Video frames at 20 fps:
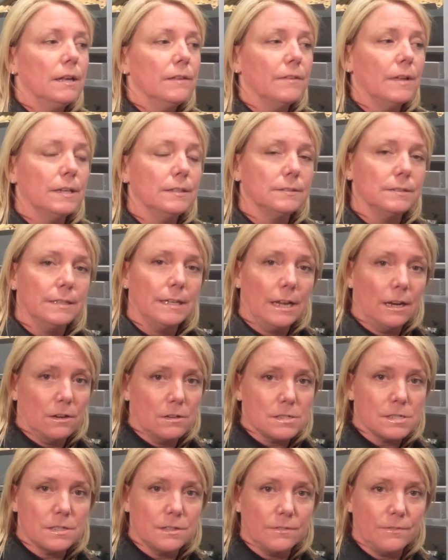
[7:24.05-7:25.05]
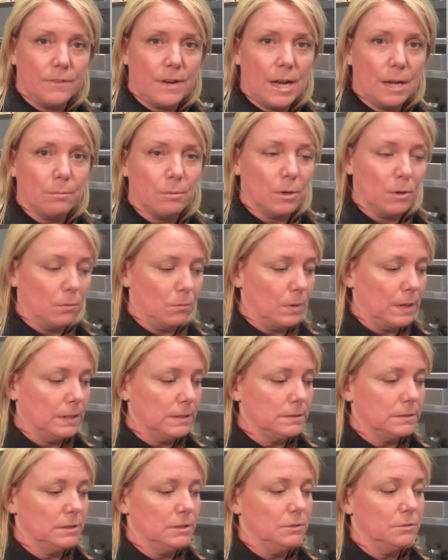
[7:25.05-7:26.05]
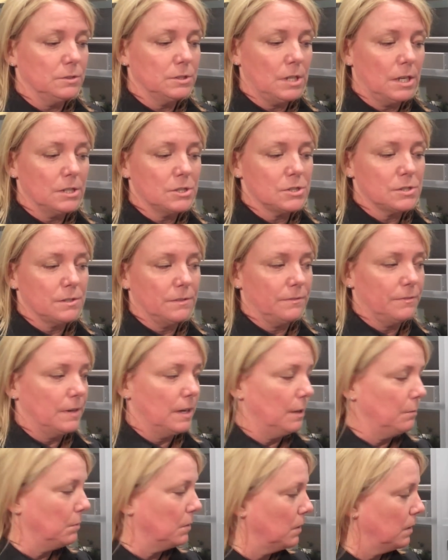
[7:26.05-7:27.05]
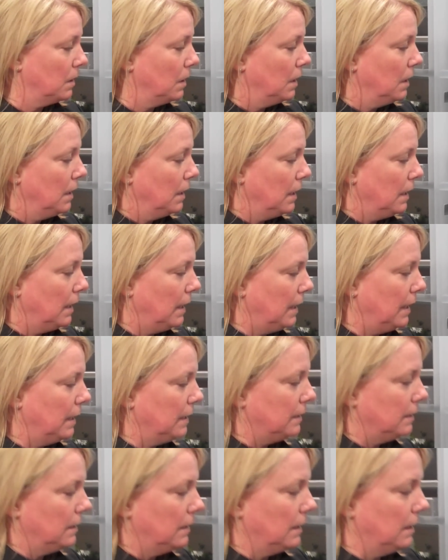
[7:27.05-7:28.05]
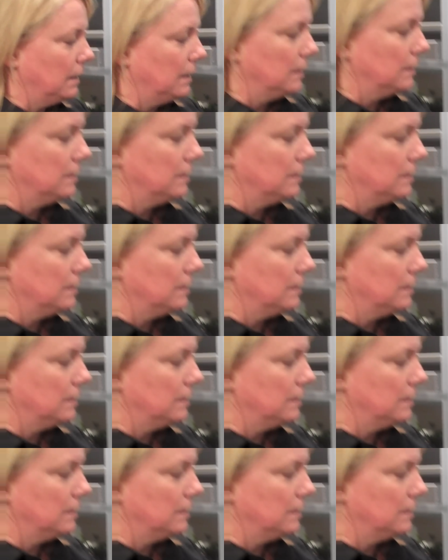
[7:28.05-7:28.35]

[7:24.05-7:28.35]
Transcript: that is inherent to the fiber and when you touch the fiber, it uh,